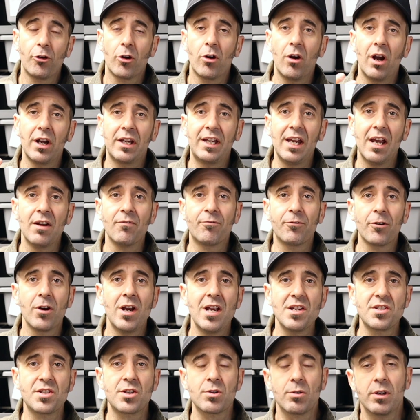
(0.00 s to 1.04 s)
Again, for
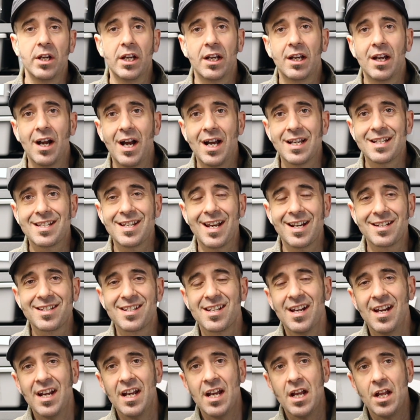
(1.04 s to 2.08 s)
history and
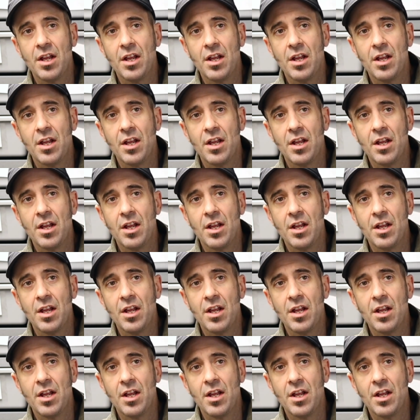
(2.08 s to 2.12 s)
context,